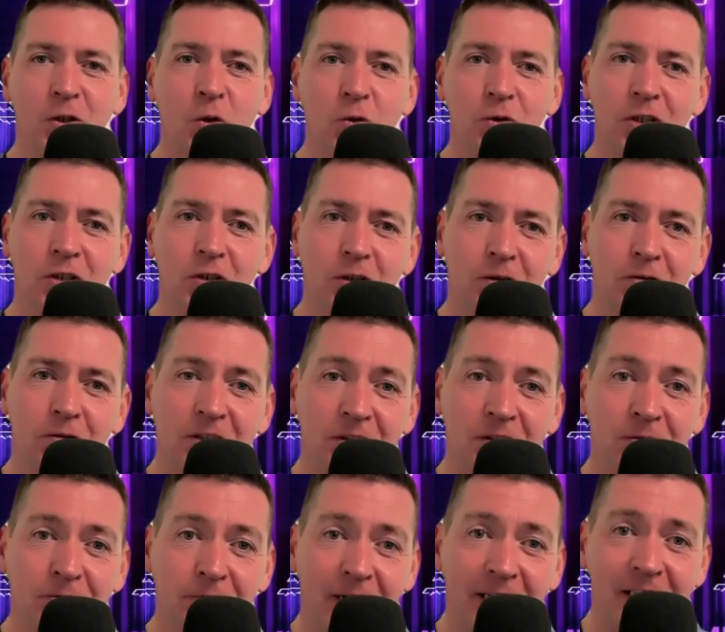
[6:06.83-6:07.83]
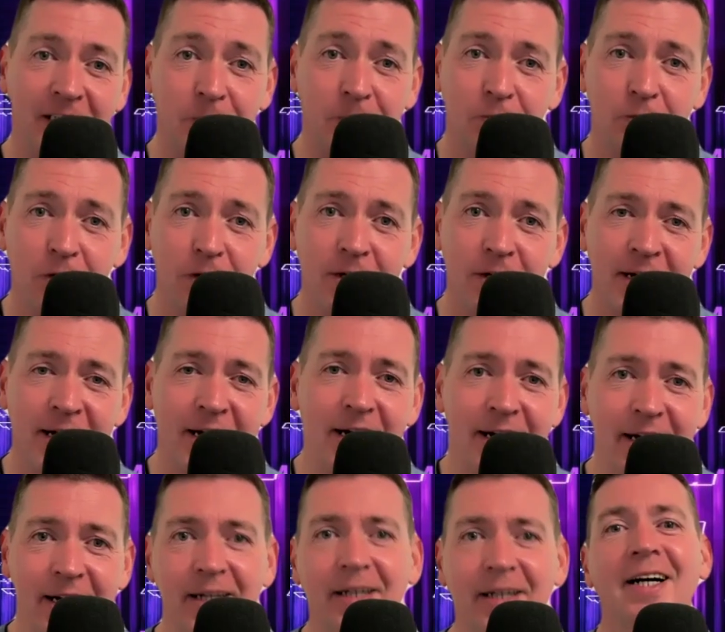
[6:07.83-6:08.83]
older Eurovision fans prefer,
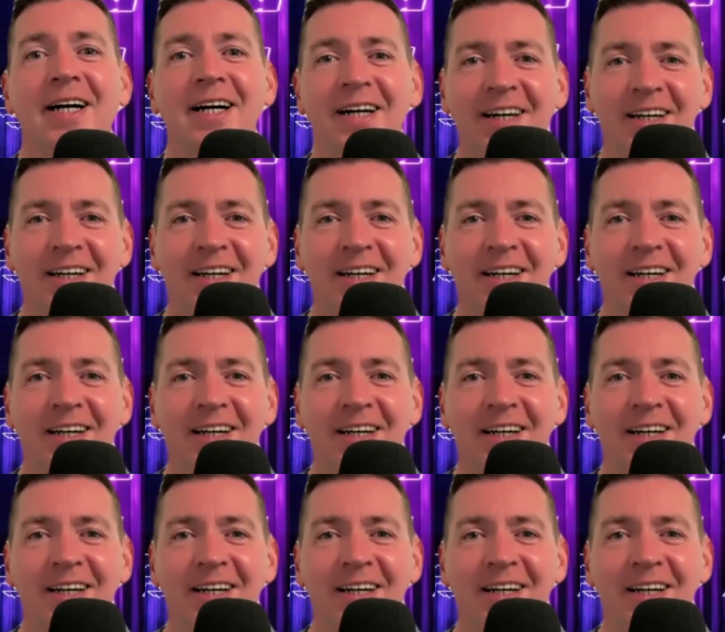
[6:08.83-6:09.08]
hey,